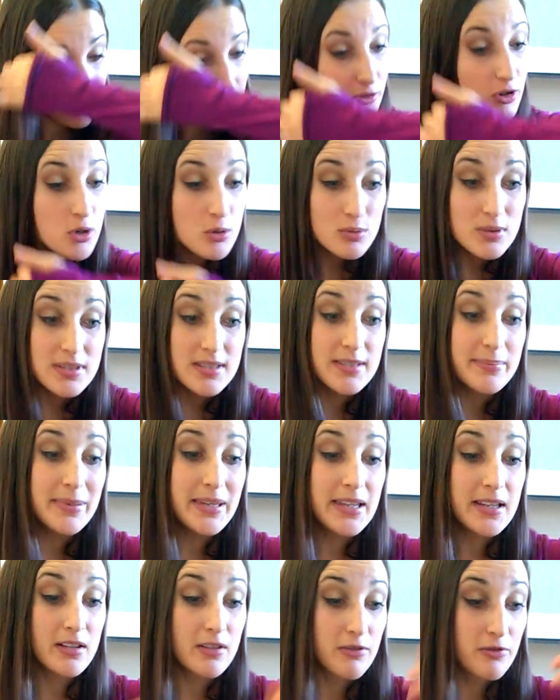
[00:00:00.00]
Fruits,
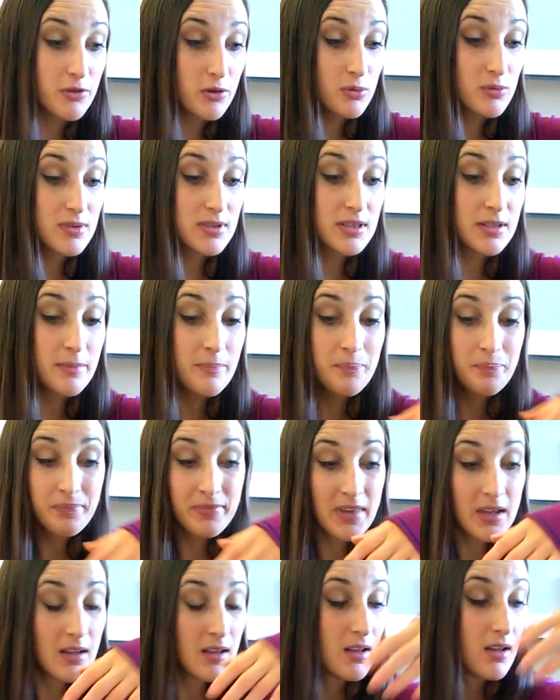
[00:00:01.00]
speaking of fruits,
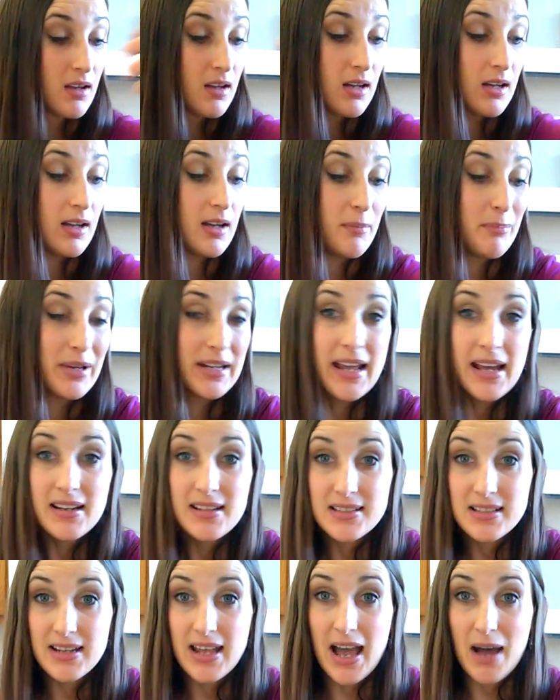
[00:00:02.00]

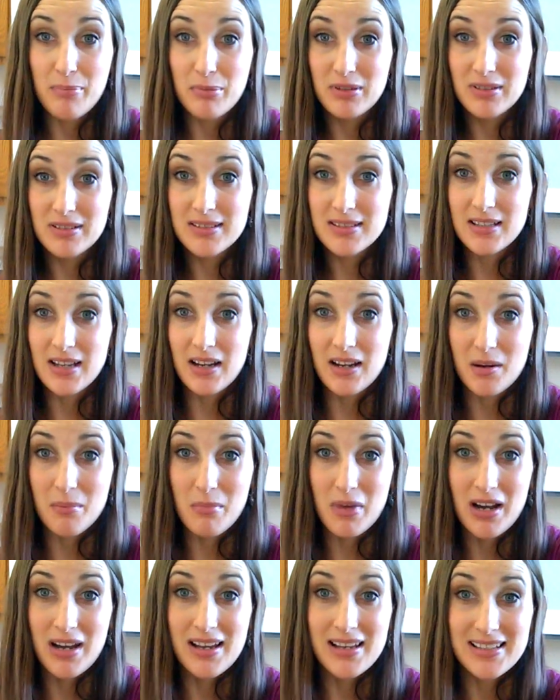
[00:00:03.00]
bananas and apples are
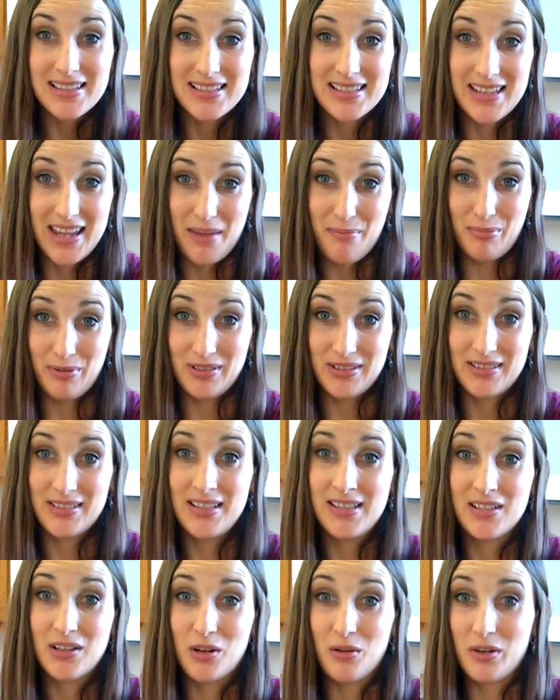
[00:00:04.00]
my staples.
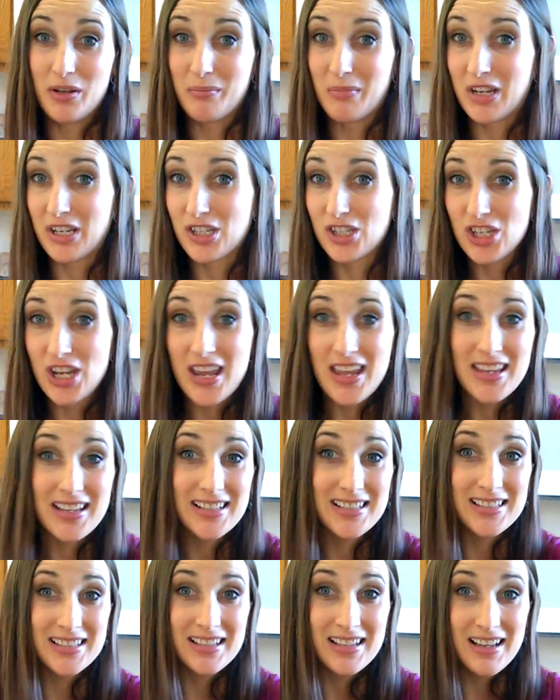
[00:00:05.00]
These go in my
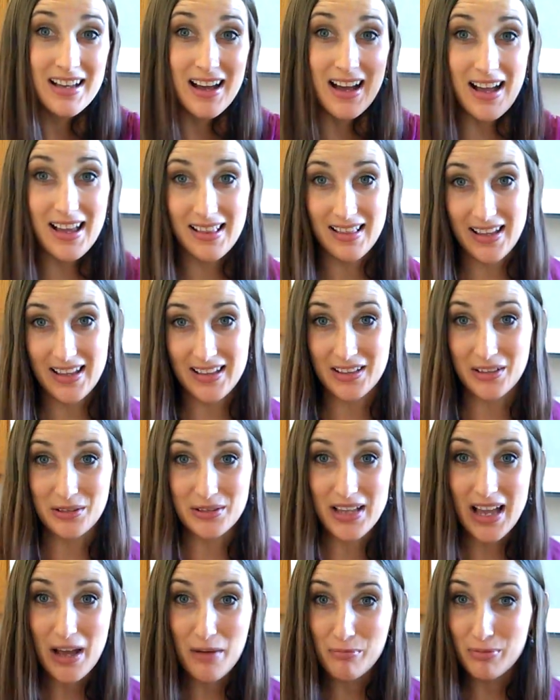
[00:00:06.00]
shakes. I like
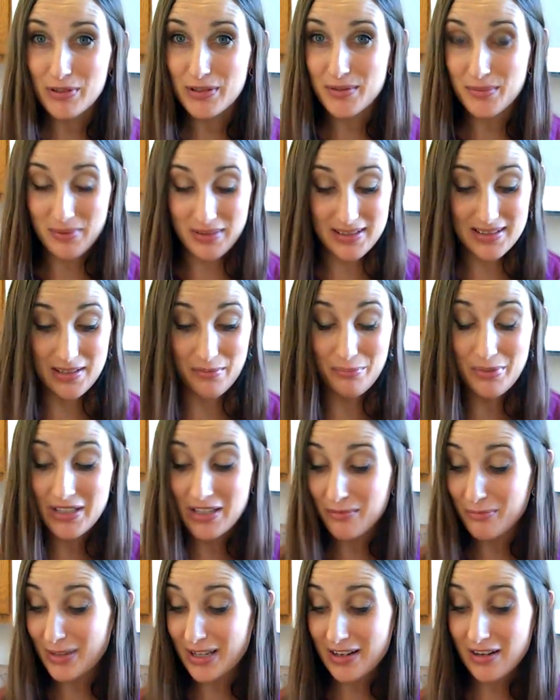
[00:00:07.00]
those apples with some
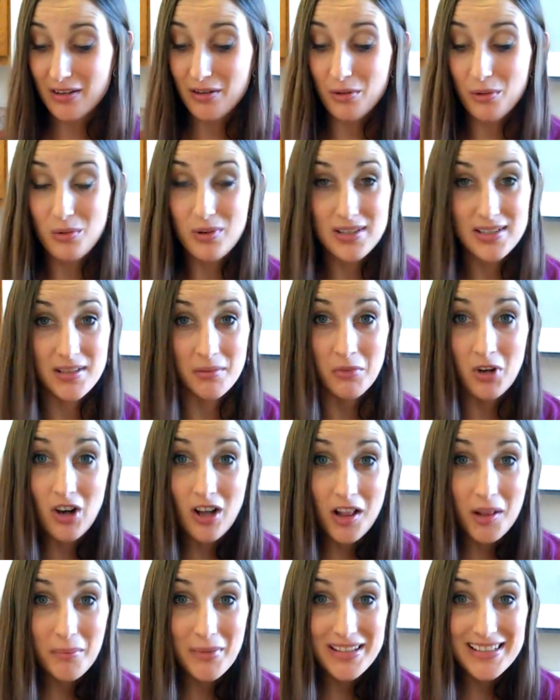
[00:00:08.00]
peanut butter or some
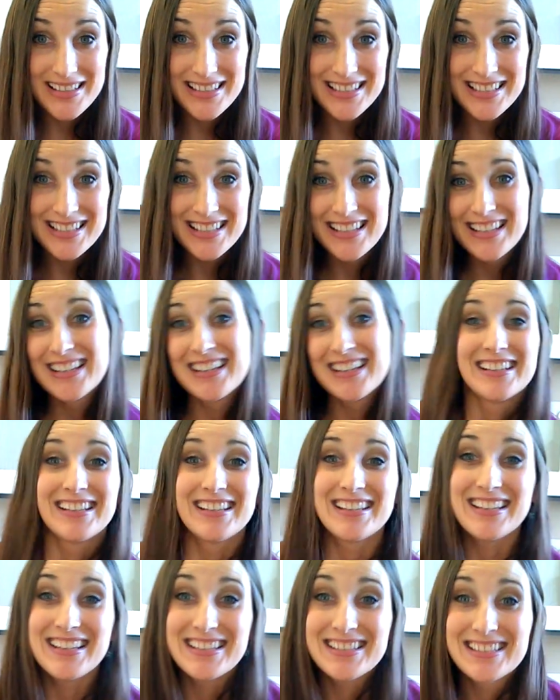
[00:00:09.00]
almonds.
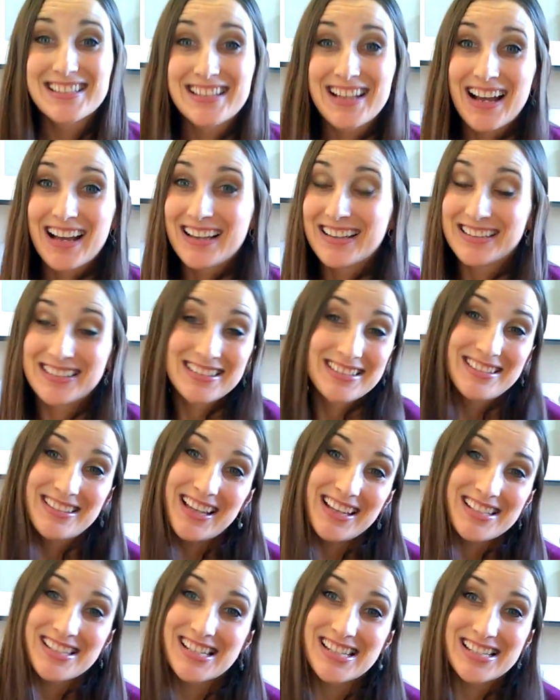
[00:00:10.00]

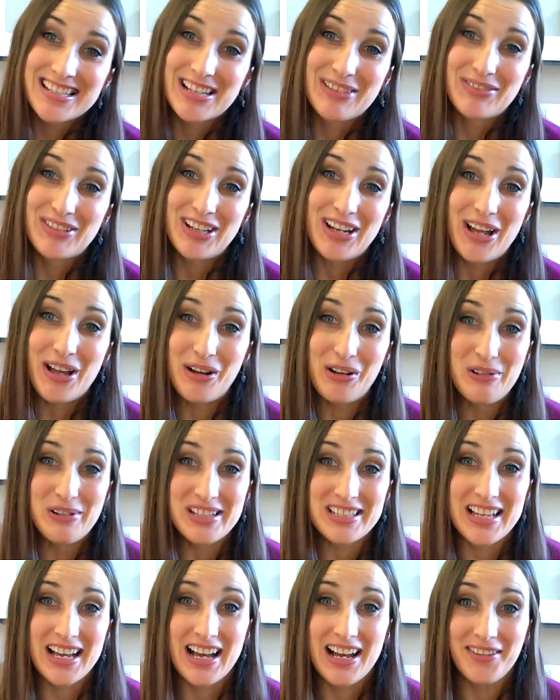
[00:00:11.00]
That's just something I
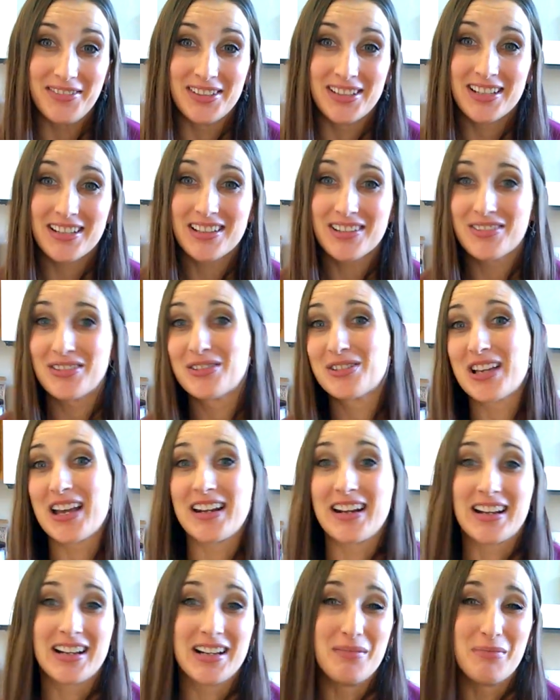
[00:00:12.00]
always have, and other fruits
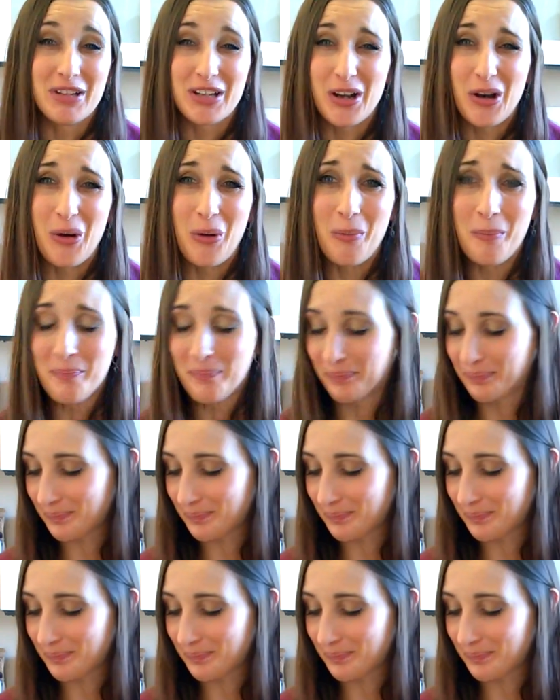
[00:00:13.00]
kind of come and go.